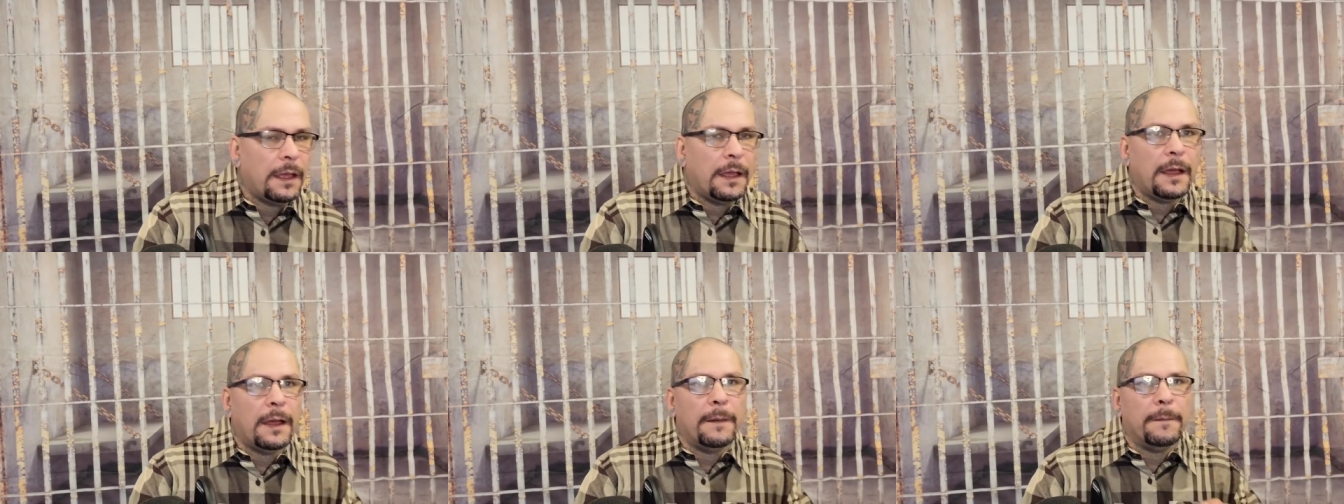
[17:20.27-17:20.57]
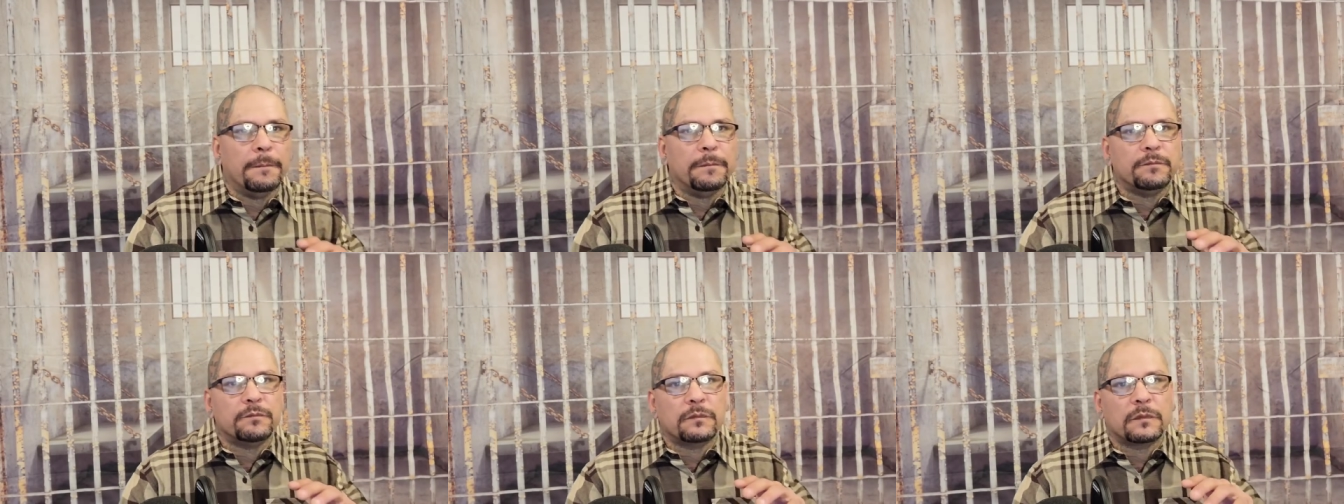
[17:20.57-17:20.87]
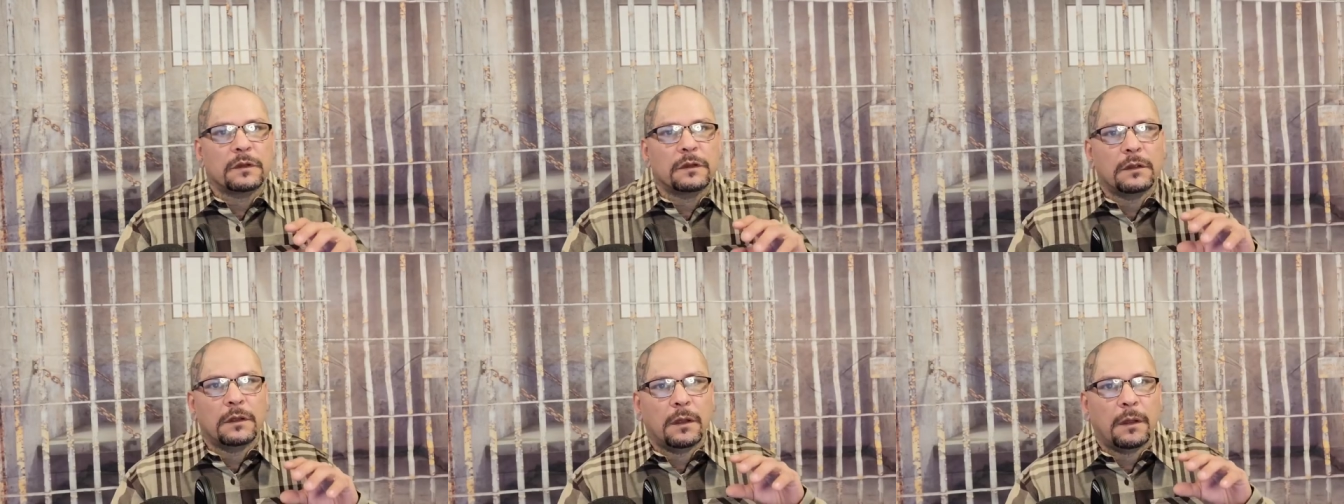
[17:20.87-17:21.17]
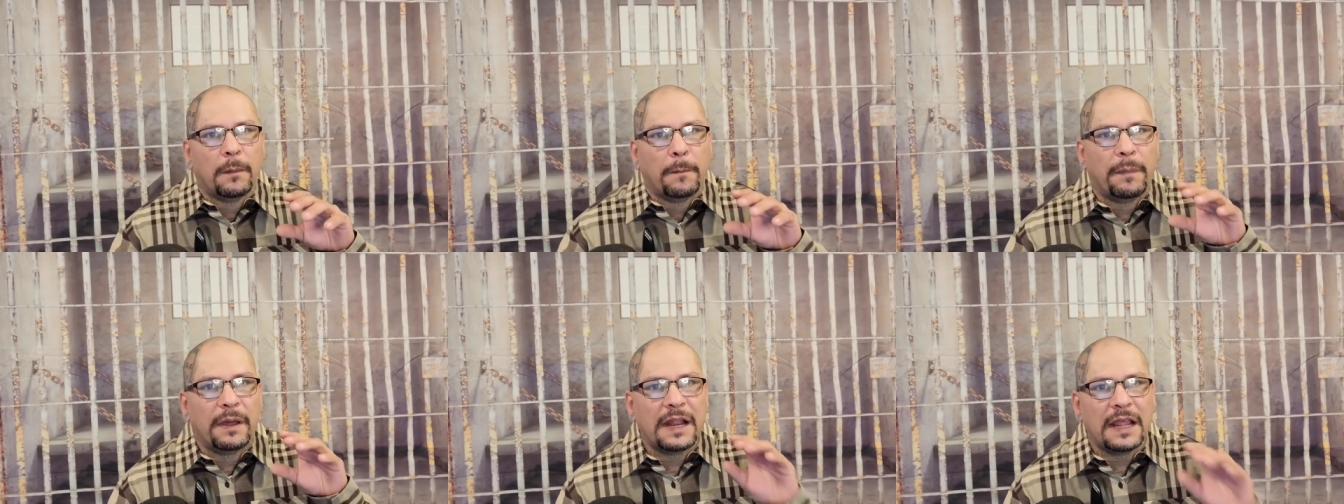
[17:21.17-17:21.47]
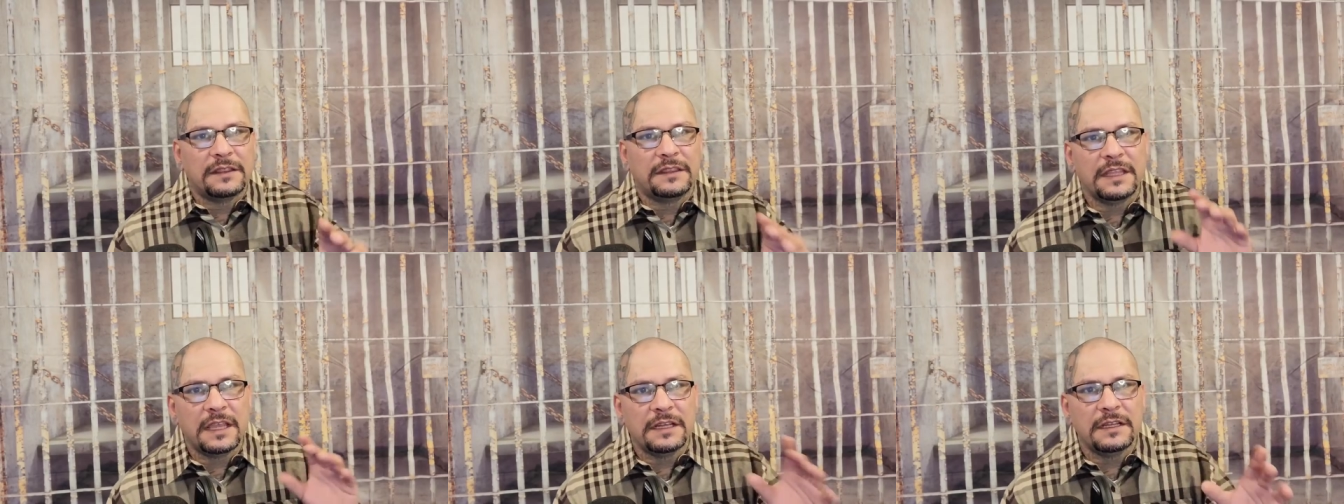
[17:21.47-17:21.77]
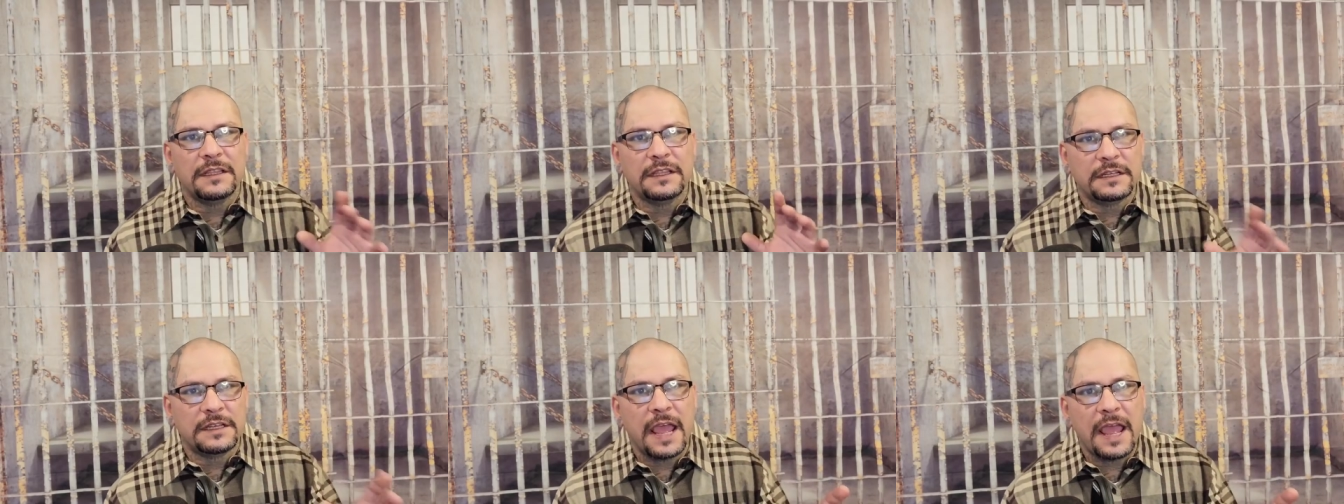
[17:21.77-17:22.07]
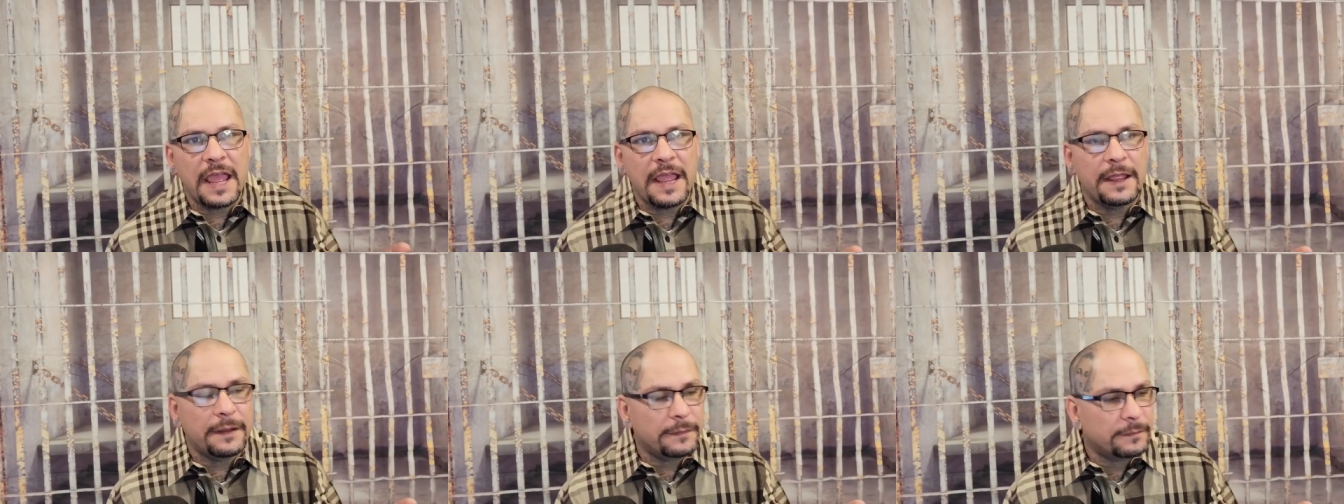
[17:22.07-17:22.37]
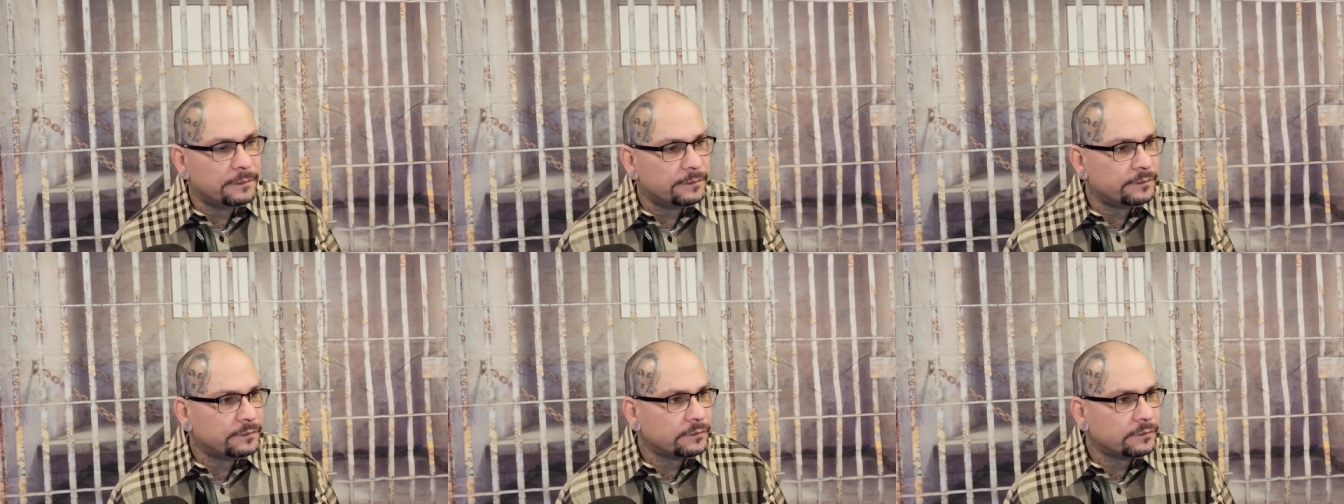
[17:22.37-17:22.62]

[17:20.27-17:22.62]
Um, but at the end of the day,